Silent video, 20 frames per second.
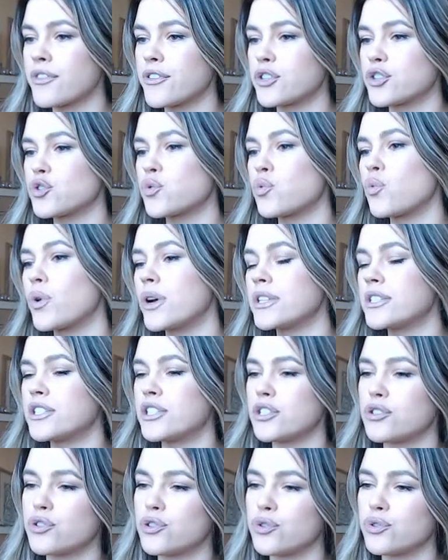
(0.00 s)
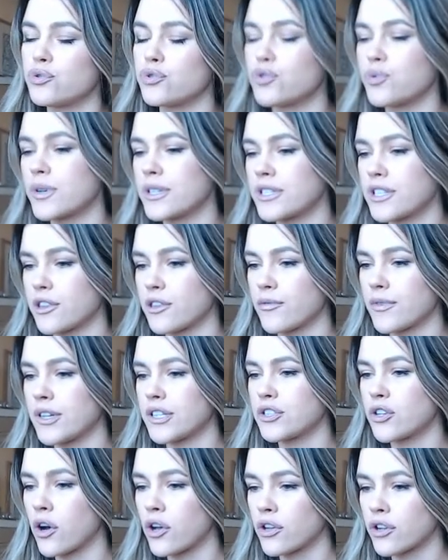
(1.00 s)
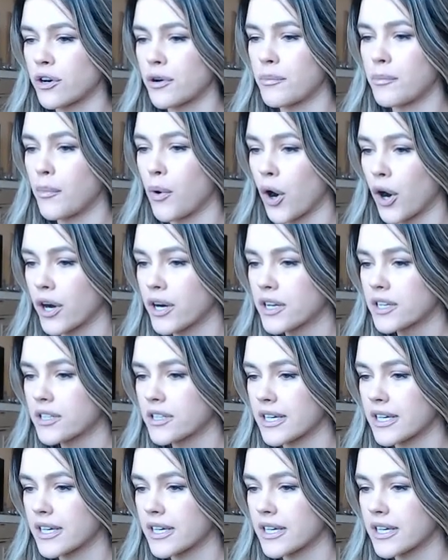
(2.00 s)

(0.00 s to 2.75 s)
the $22, $23 mark.